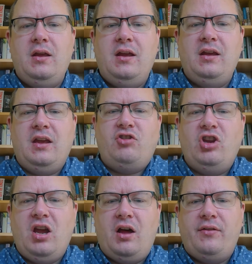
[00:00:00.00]
engaging
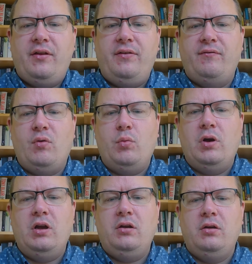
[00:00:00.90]
others in the
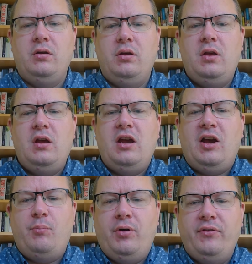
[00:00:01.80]
work
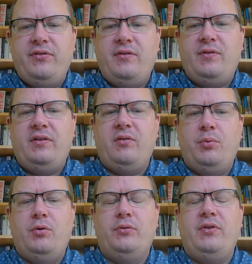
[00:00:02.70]
and positively
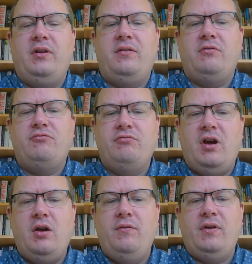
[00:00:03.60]
supporting to
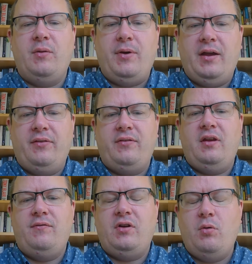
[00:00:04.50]
grow the capacity
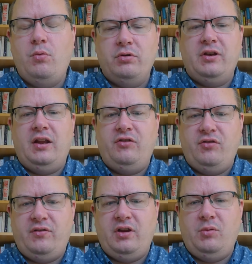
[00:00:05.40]
of the coordination
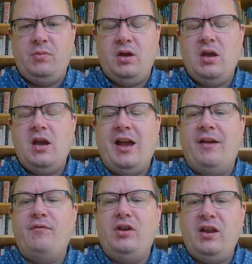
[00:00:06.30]
team
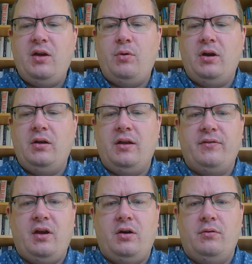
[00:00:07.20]
and the network as a
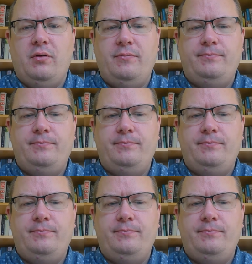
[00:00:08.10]
whole.